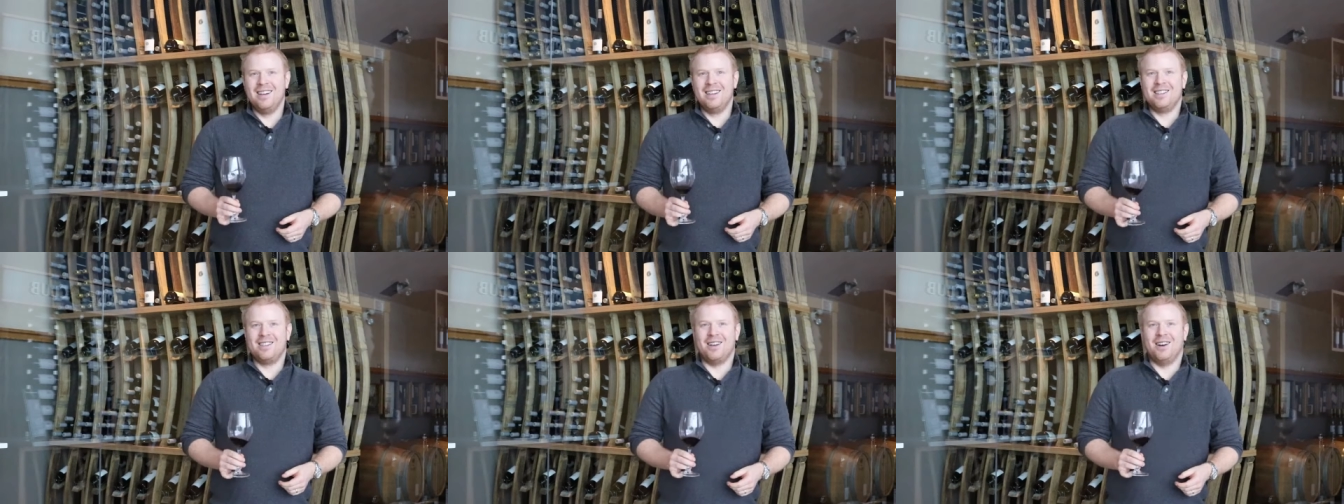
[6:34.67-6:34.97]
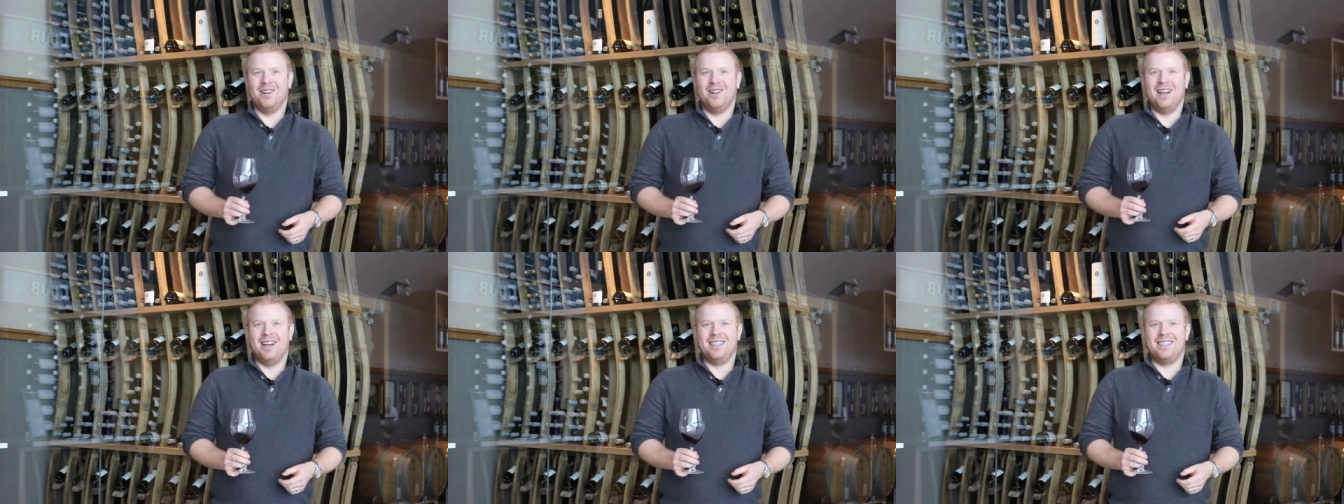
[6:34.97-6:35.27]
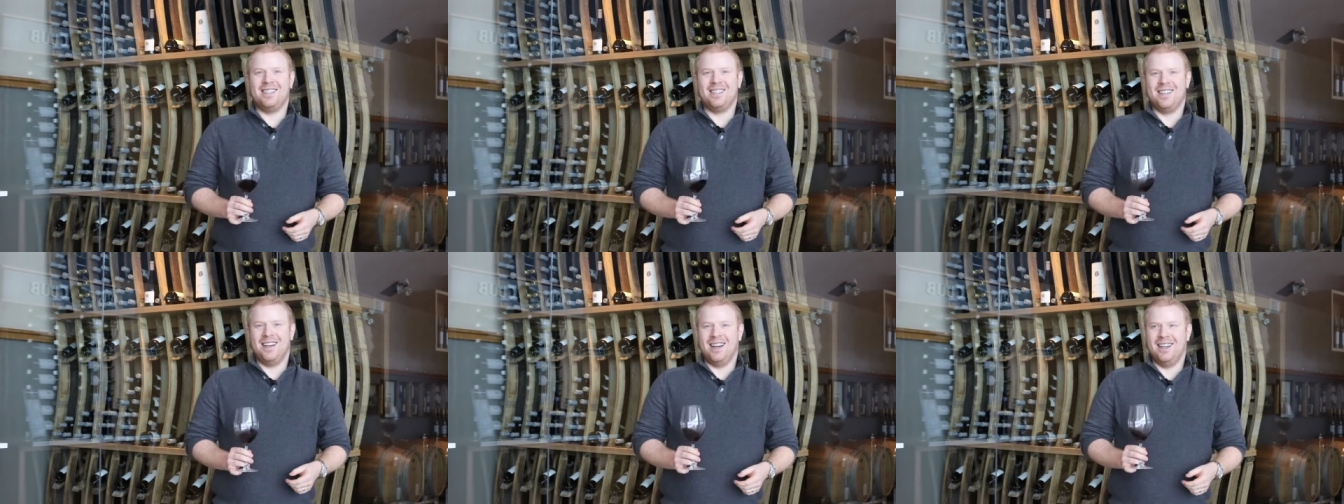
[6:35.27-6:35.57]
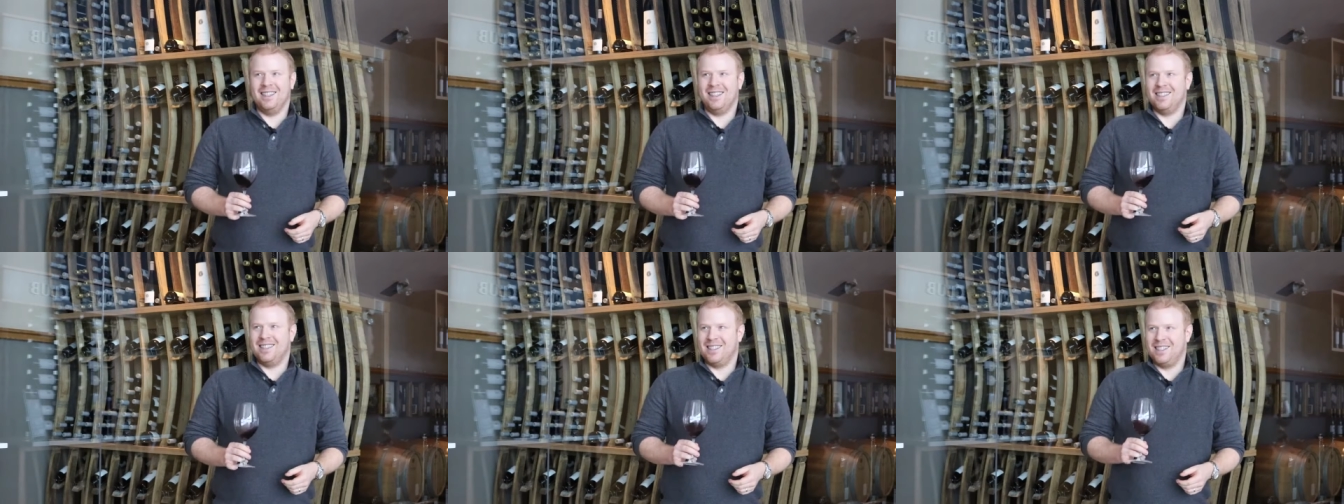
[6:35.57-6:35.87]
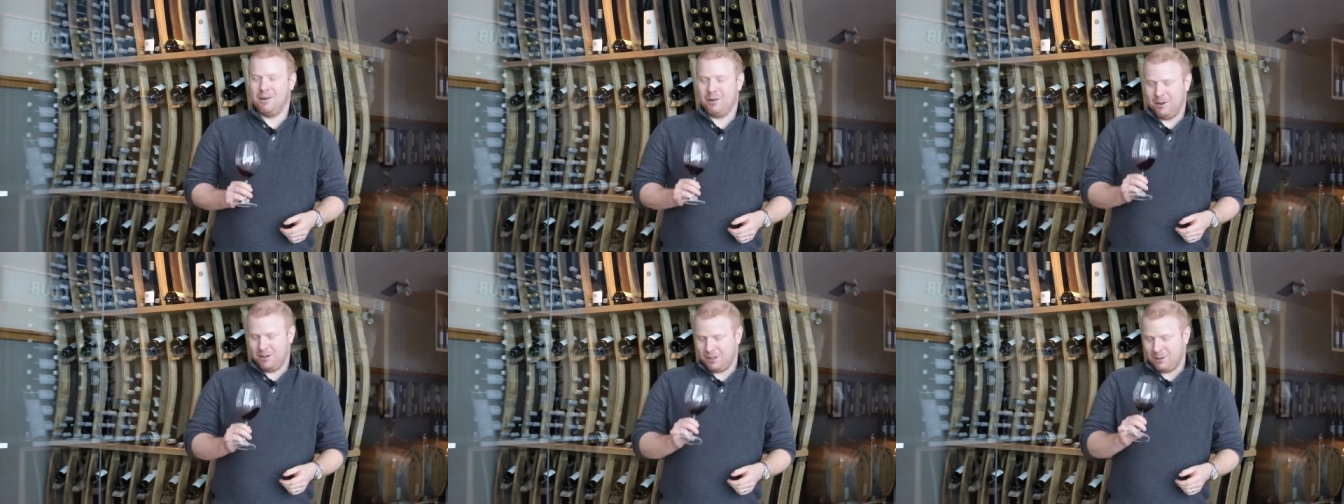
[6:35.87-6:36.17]
So let's, uh, let's
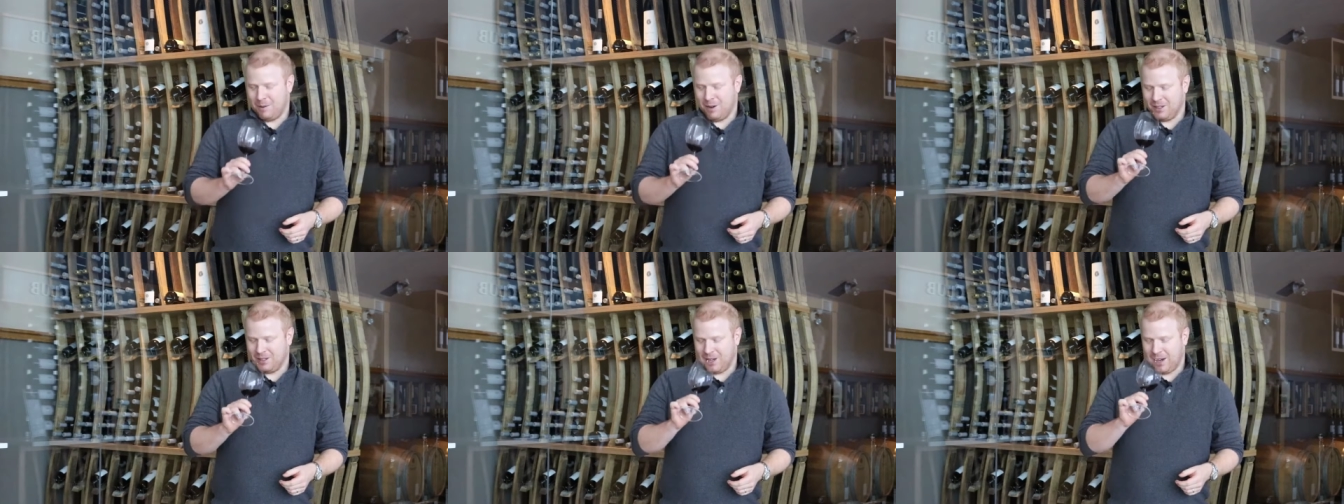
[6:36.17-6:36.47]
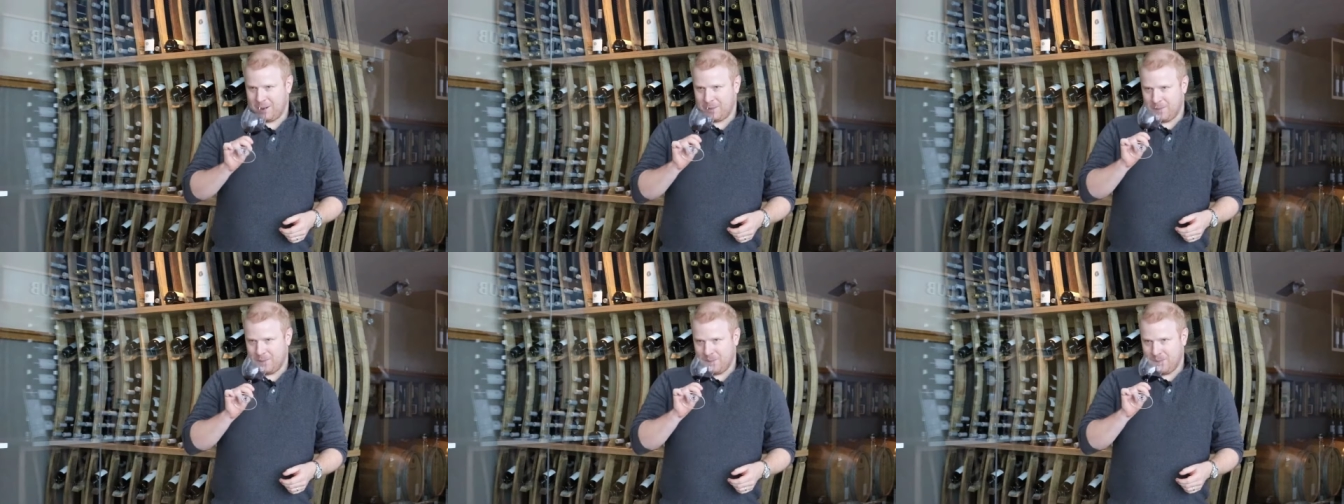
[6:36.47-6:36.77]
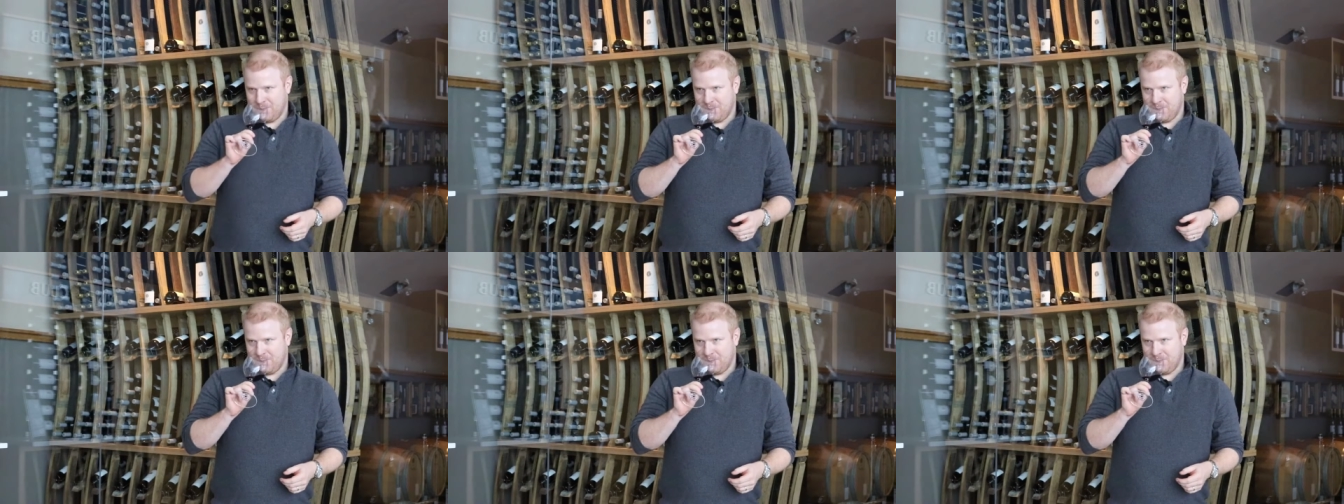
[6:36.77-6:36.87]
see what it smells like.